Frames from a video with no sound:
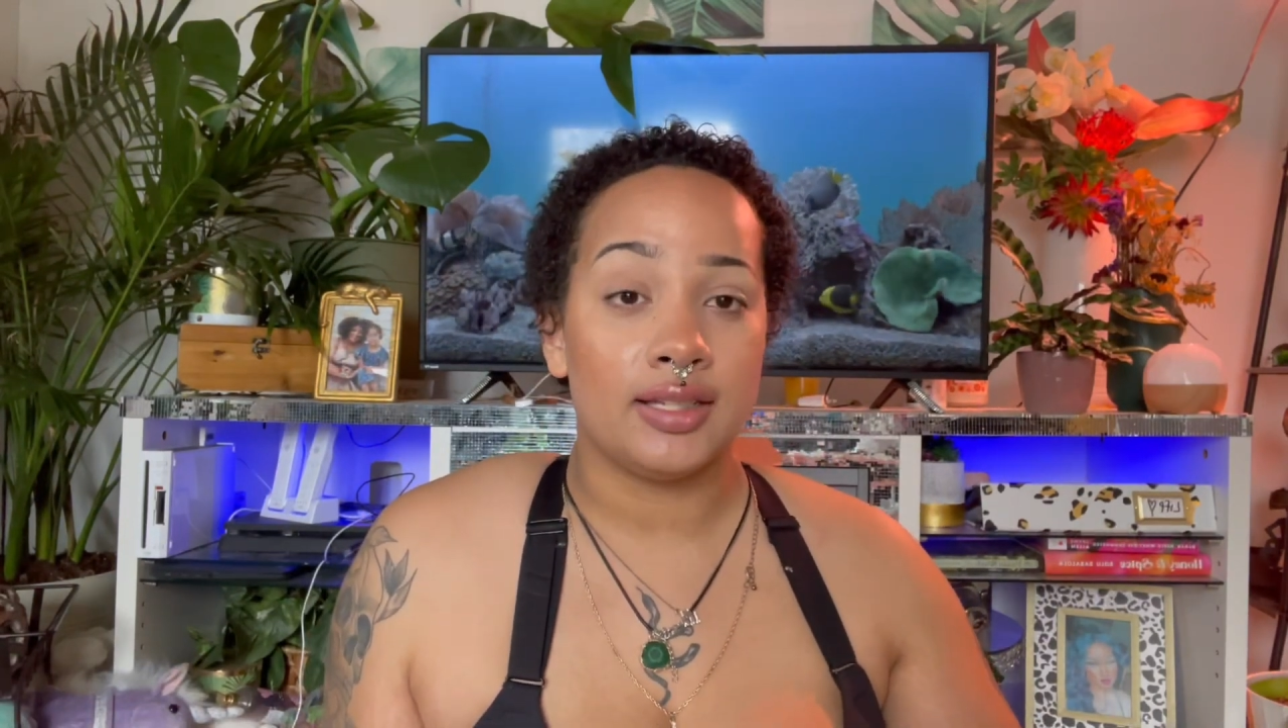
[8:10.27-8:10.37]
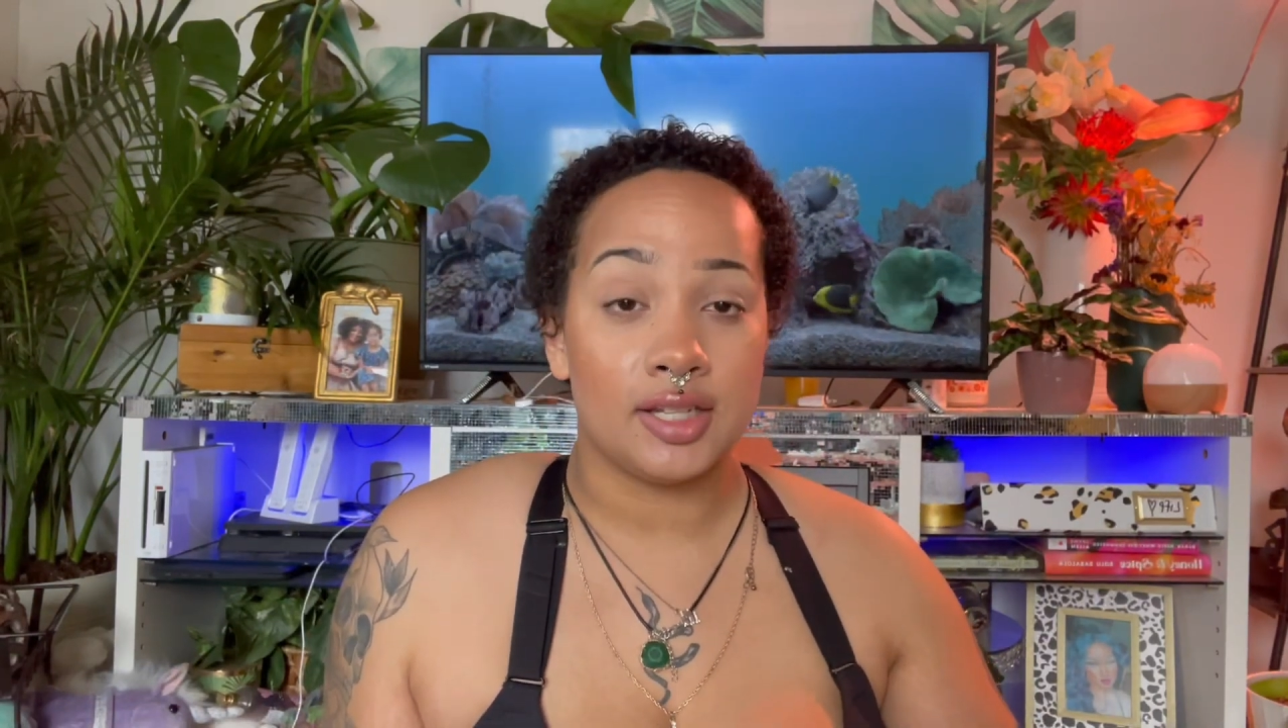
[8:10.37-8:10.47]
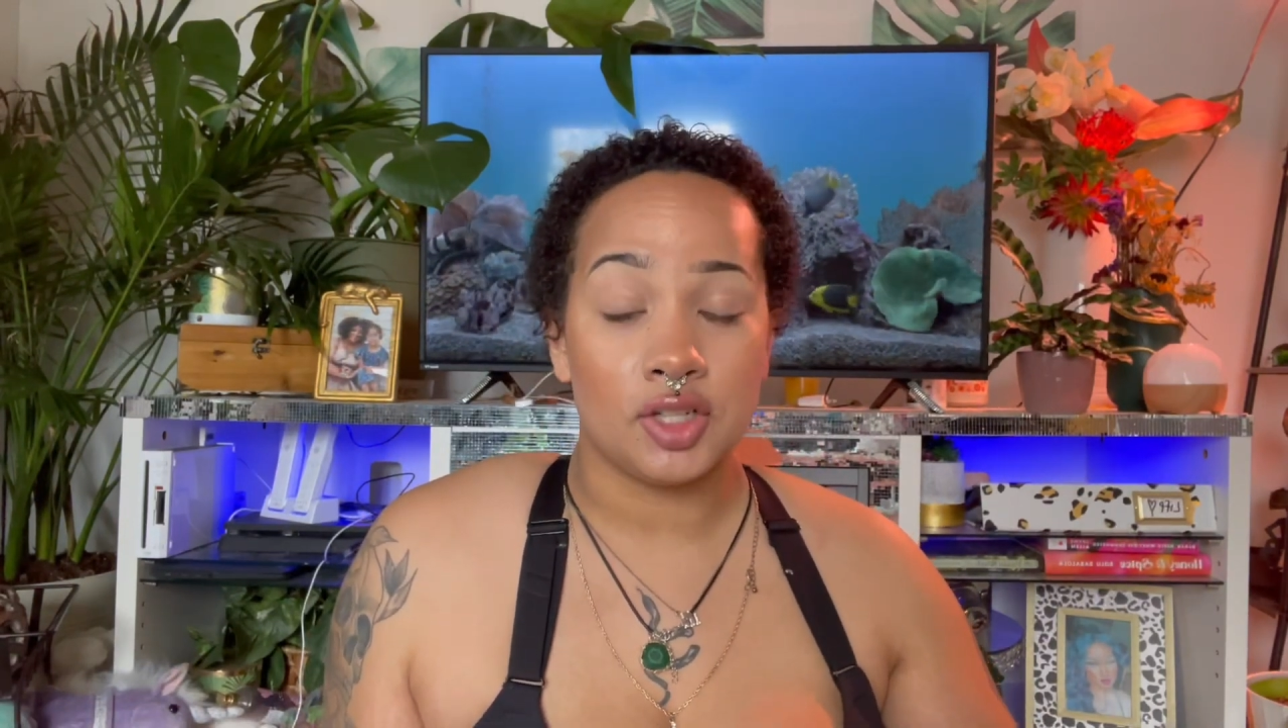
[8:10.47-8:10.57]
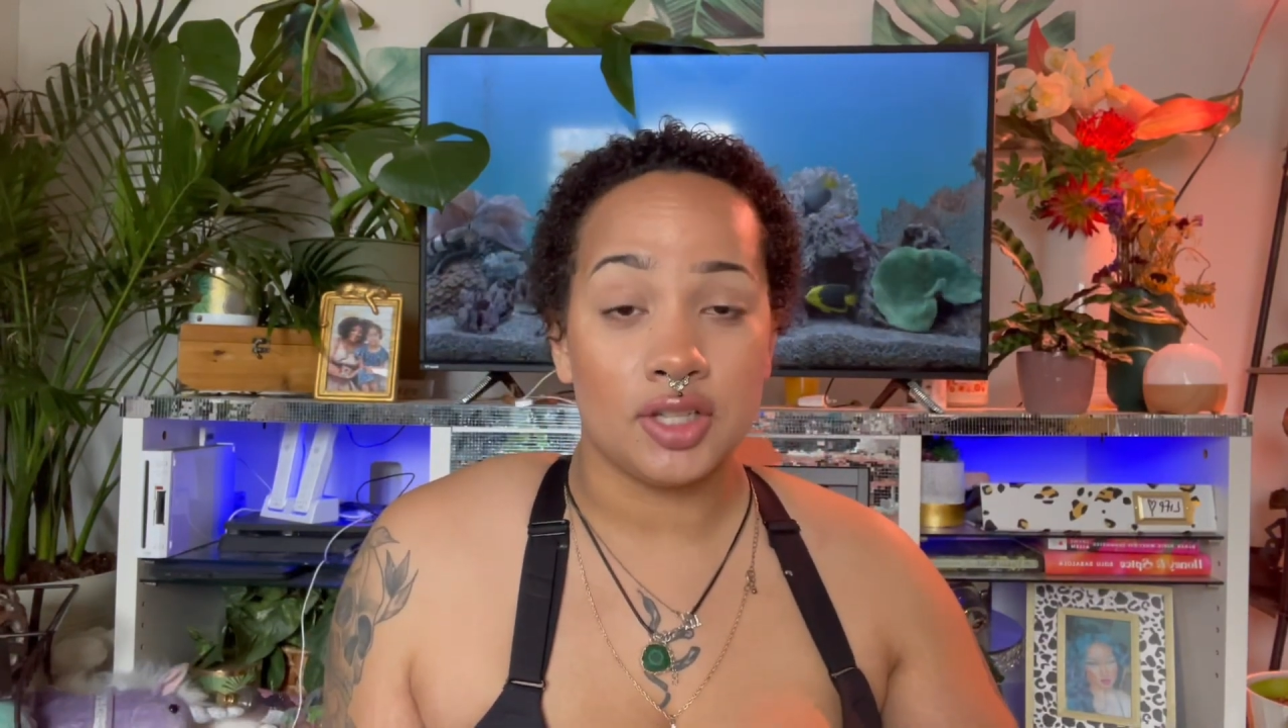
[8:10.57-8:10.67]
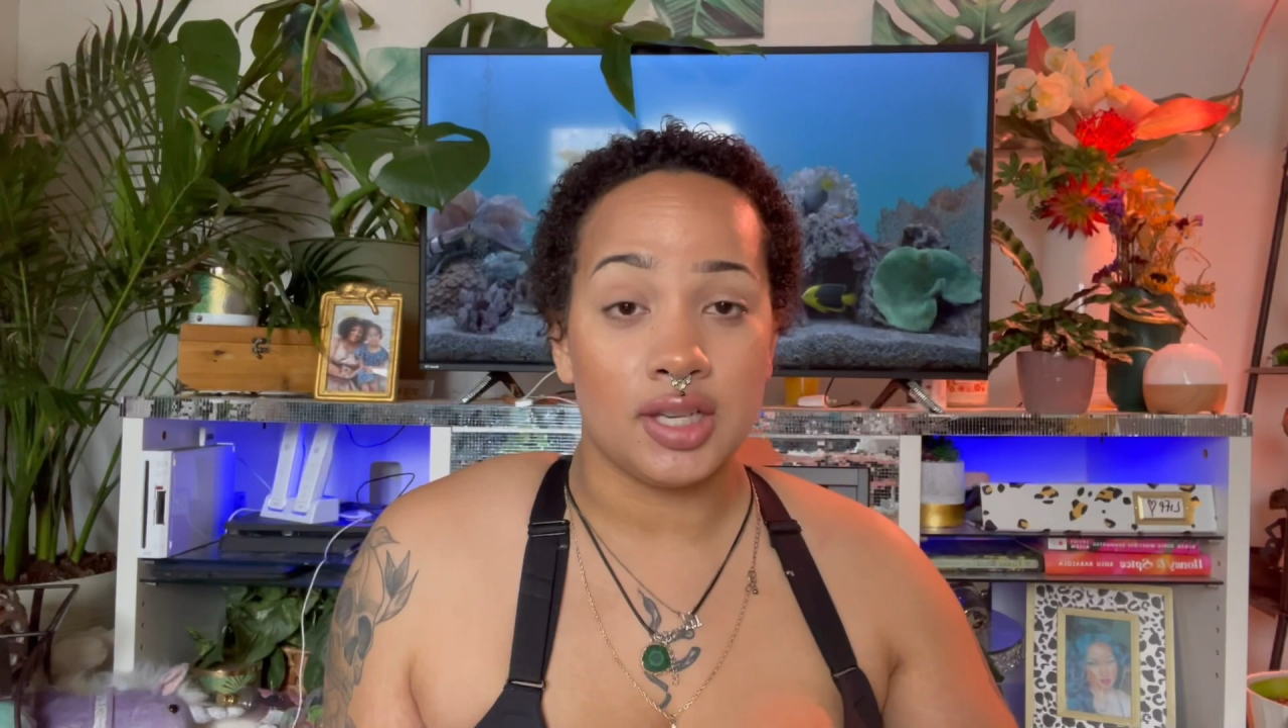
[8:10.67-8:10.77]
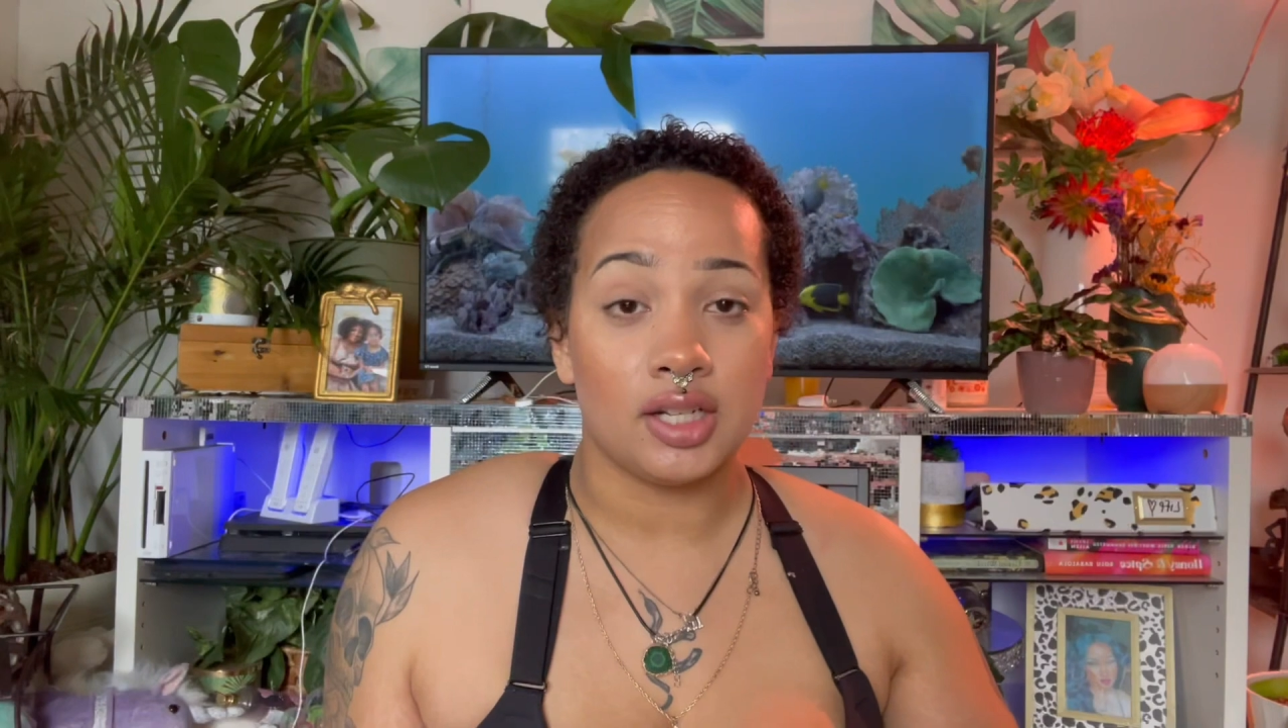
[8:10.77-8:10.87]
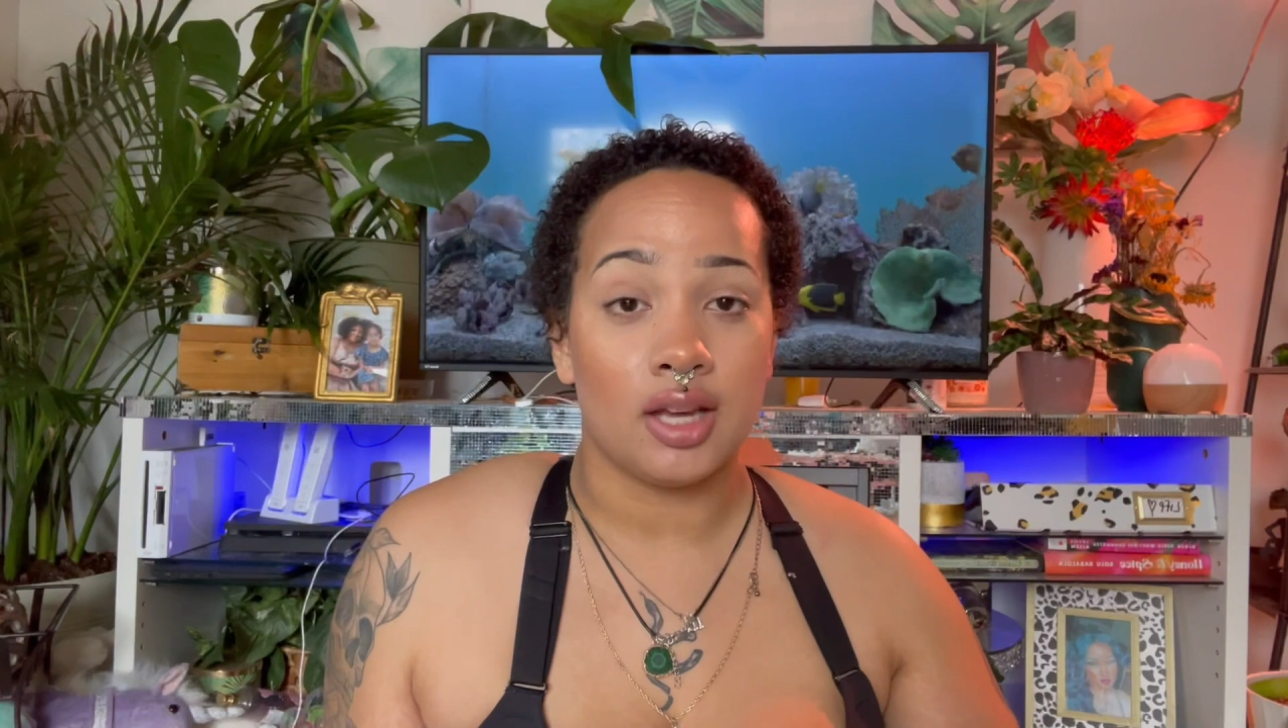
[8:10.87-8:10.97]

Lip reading: dishes that are